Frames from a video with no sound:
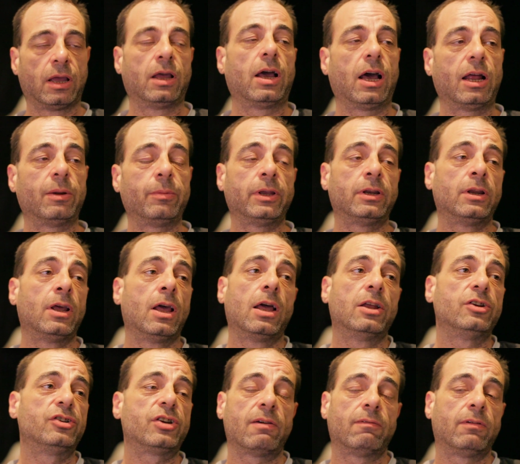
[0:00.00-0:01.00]
I mean,
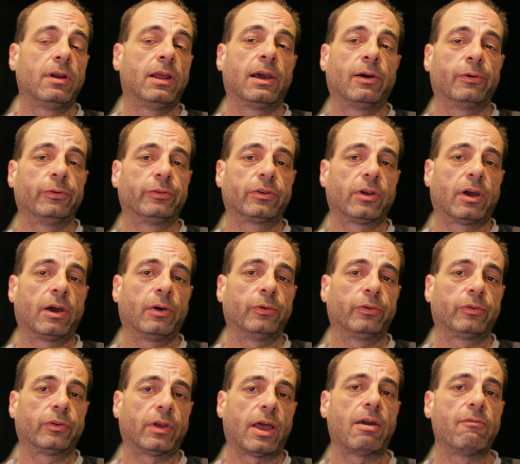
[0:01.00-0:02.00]
generally I
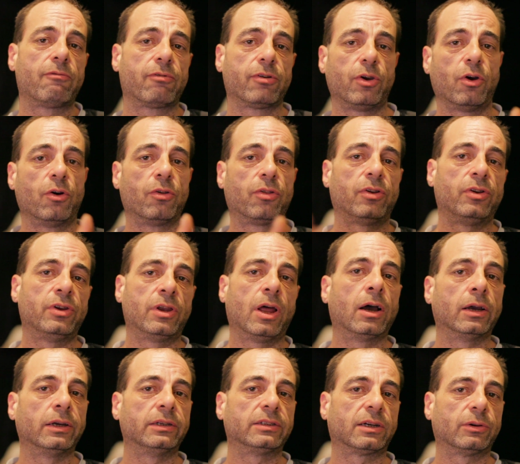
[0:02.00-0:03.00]
was every other
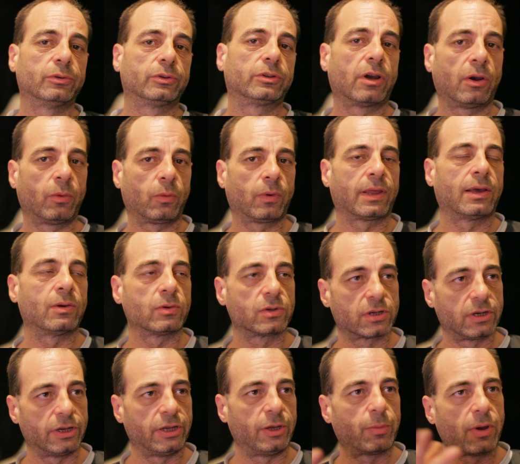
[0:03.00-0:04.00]
night I was going without
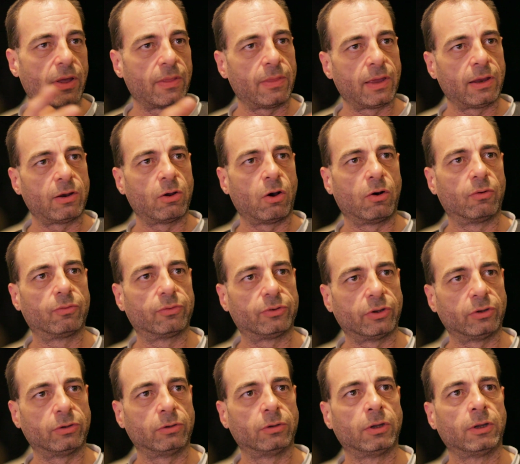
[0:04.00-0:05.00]
sleep, and then
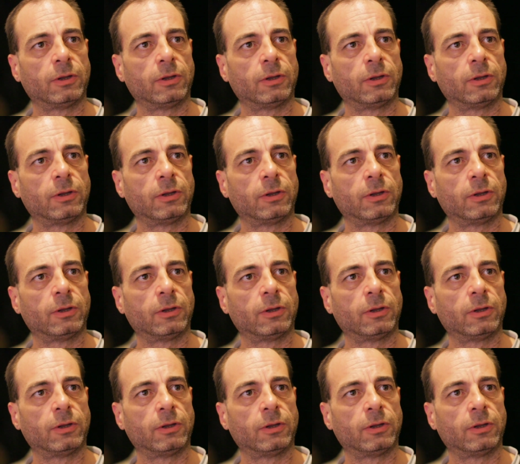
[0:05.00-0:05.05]
often